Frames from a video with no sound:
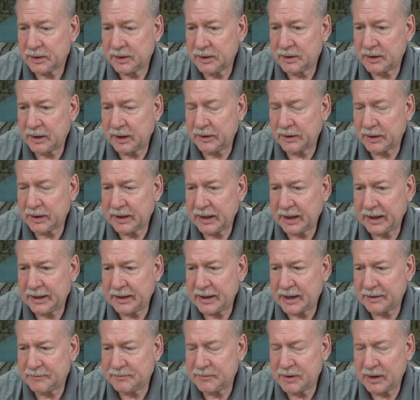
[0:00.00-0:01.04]
there
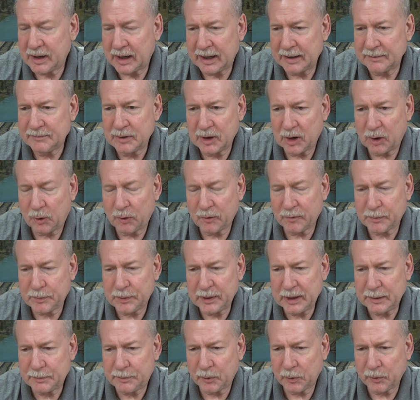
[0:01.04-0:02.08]
again, I've, I know of
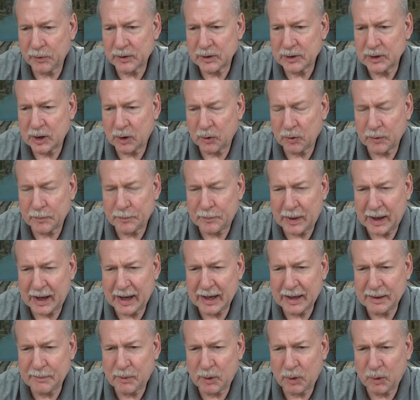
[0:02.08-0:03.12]
people that know the
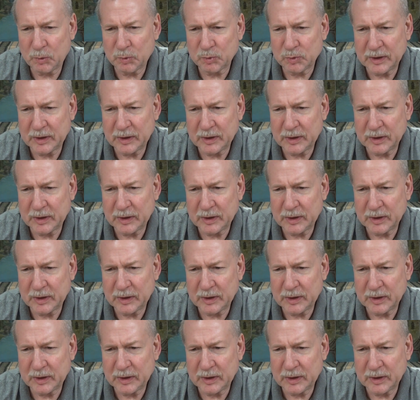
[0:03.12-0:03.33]
Bible,